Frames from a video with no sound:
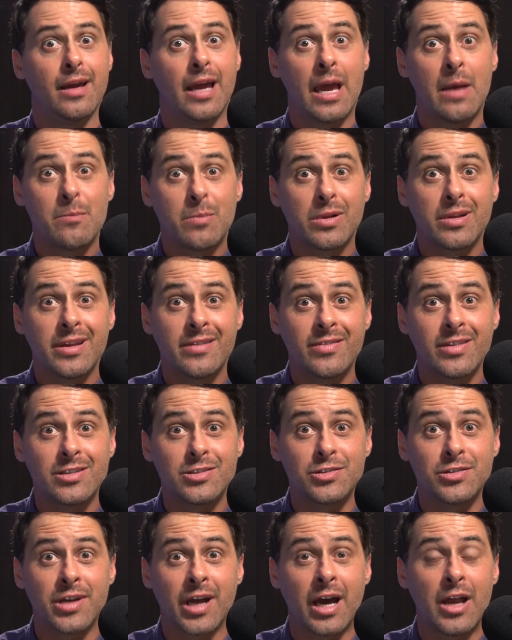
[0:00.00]
And believe
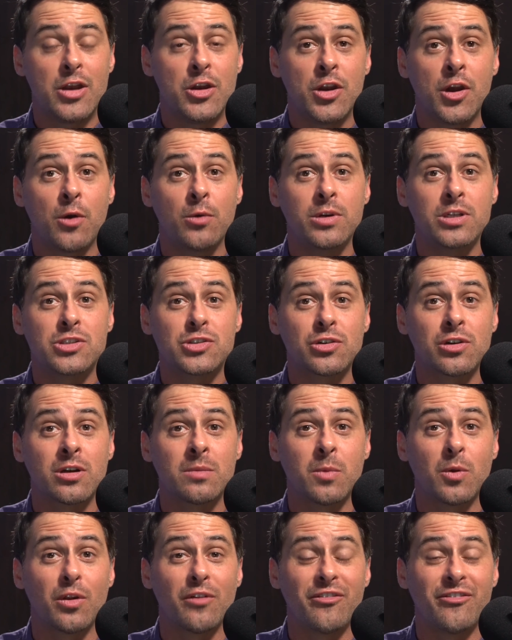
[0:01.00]
this or not, no
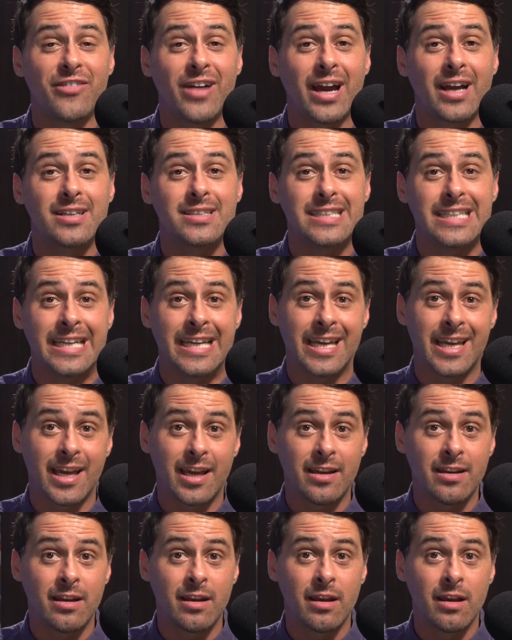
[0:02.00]
discernible effect
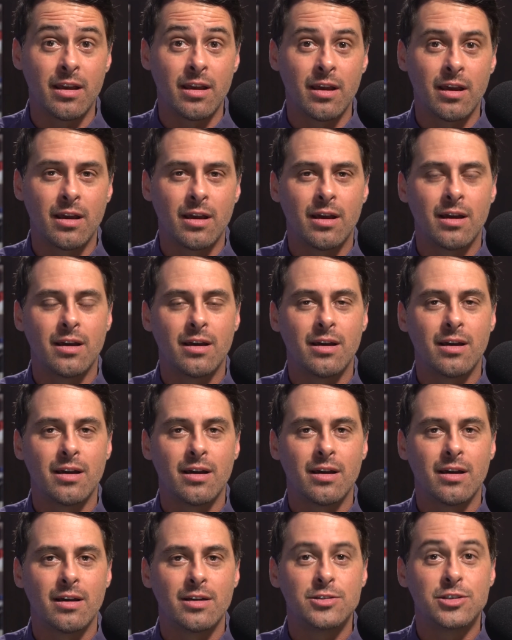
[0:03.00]
in
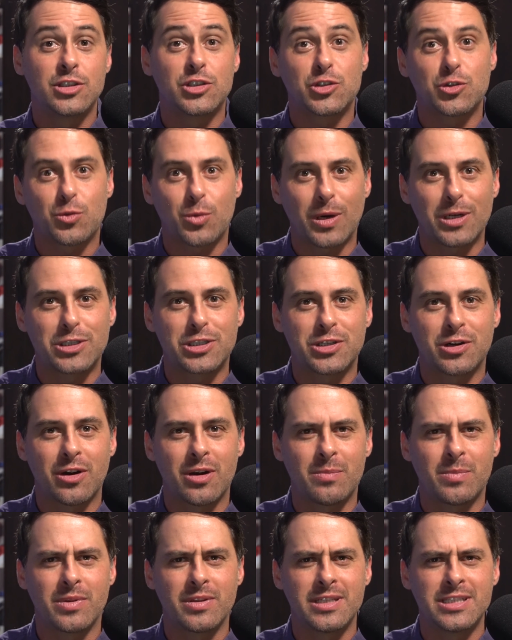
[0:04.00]

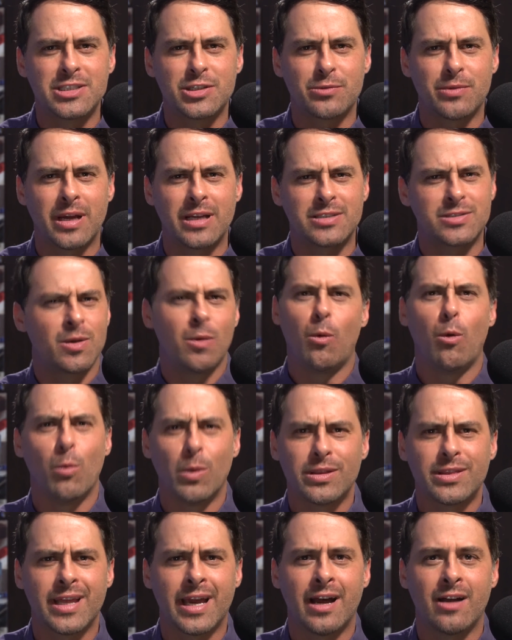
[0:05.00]
discretionary police arrests. Well,
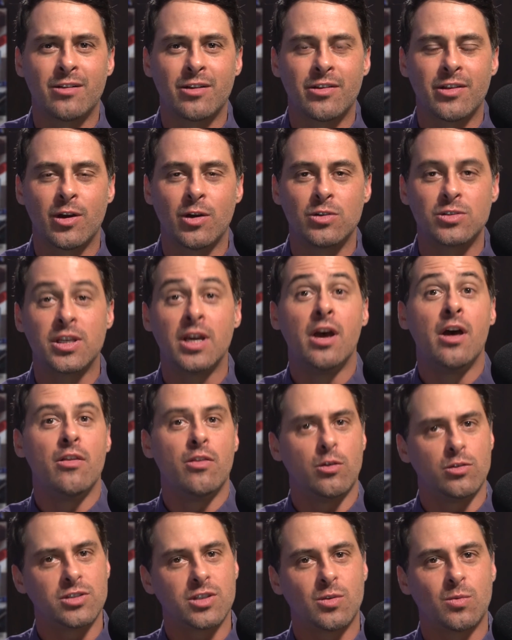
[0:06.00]
what the hell are those?
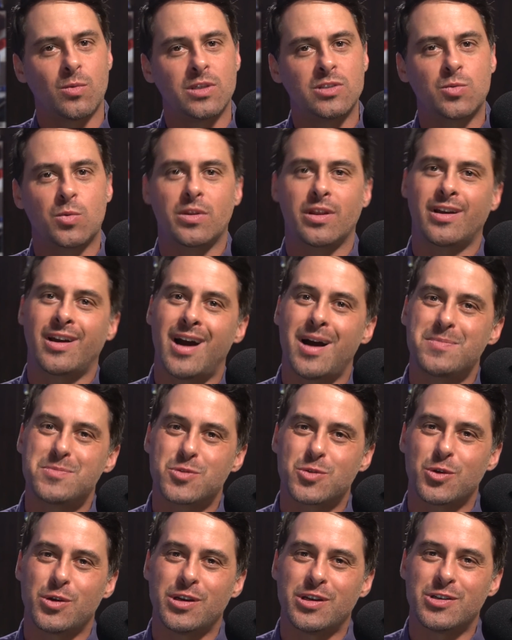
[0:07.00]
Those are the ones where the
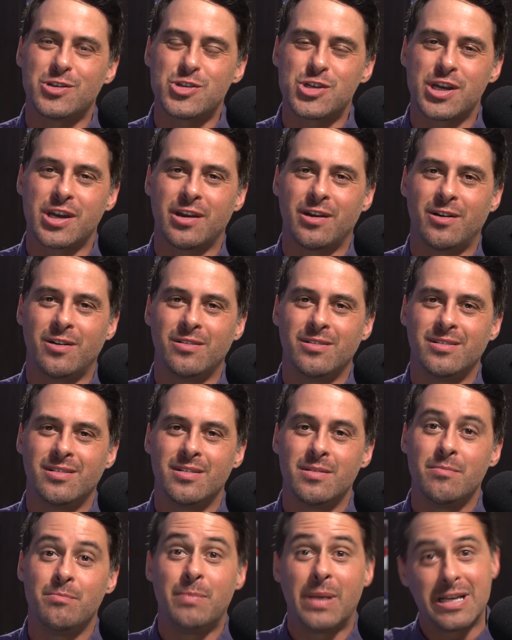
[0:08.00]
cops are in jail
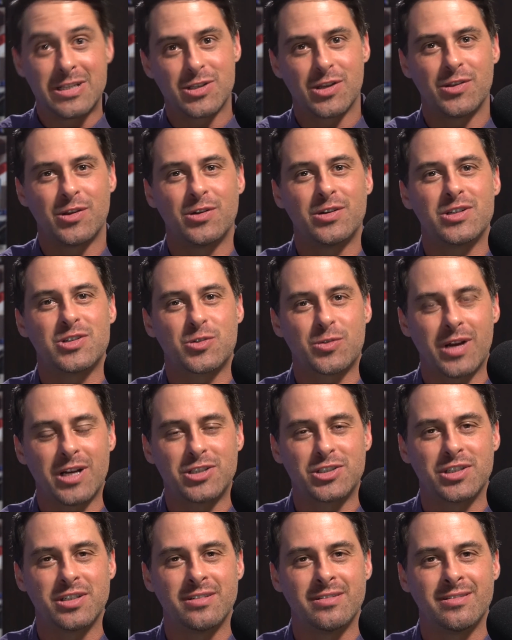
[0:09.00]
based on their
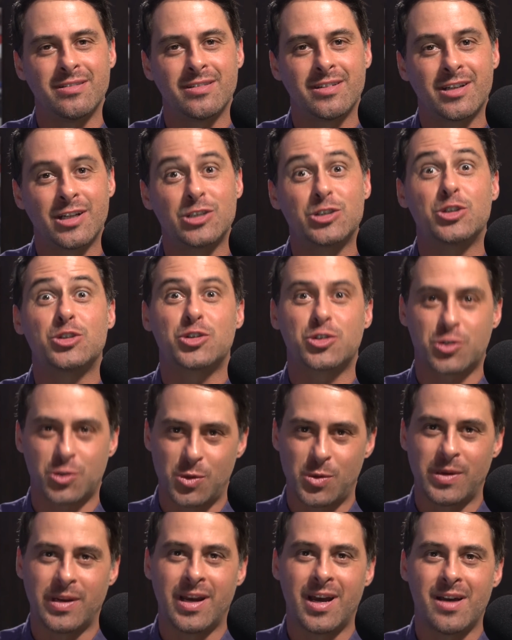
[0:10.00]
discretion because you're
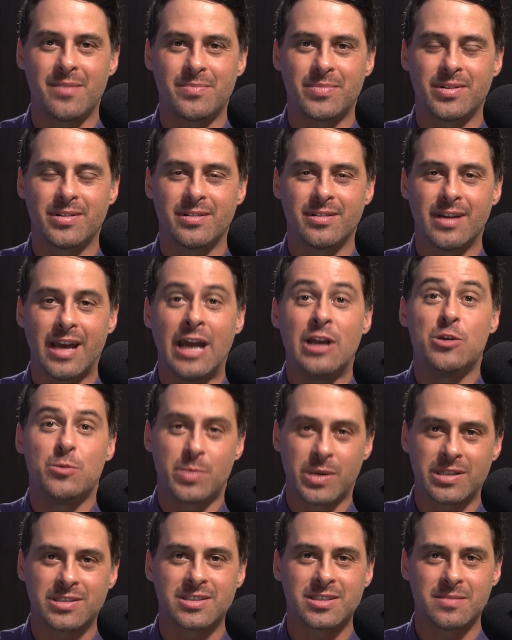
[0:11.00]
screwing up and you
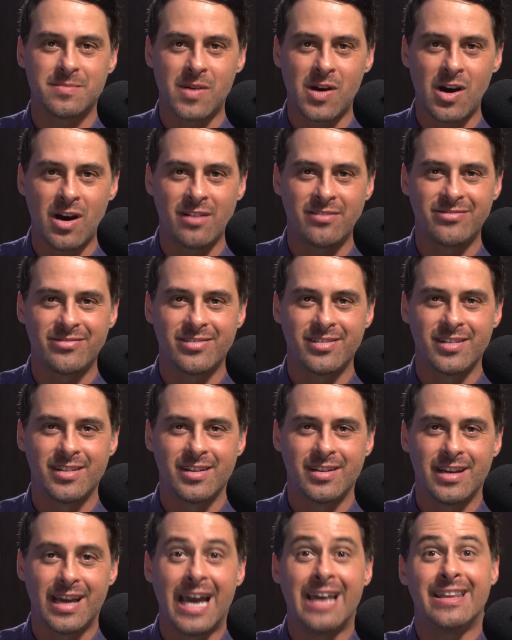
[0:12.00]
pissed them off
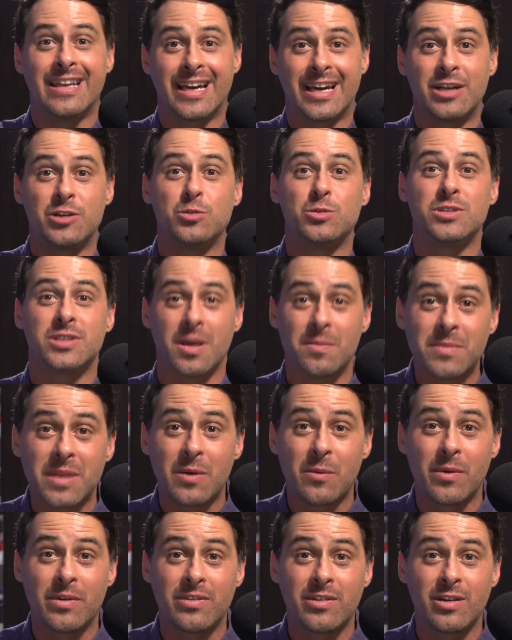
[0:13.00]
and they got to do
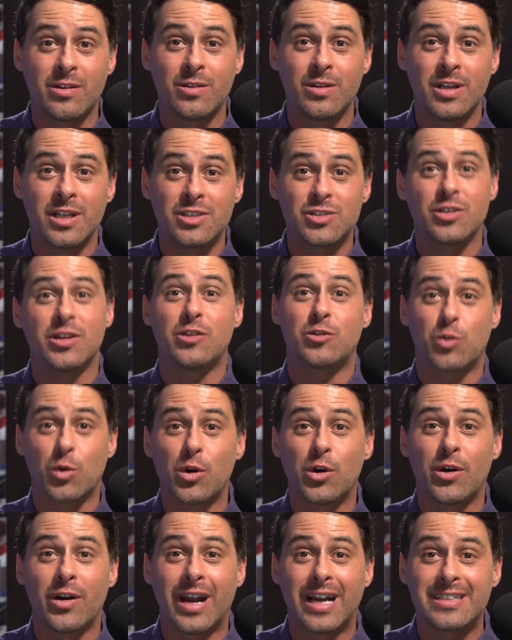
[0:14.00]
something with you, so they threw
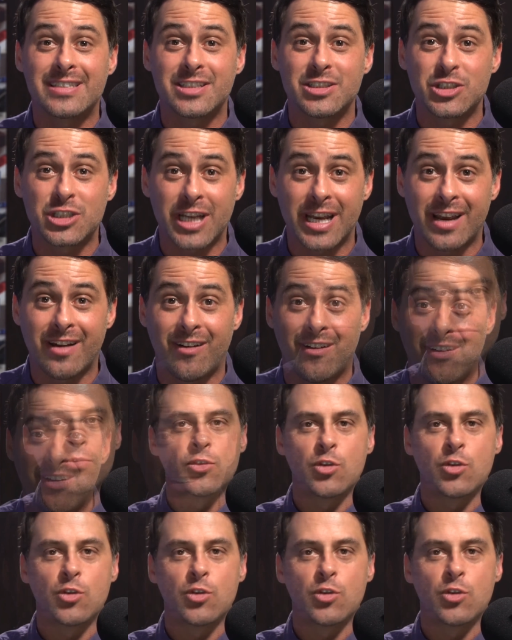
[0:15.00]
your ass in jail.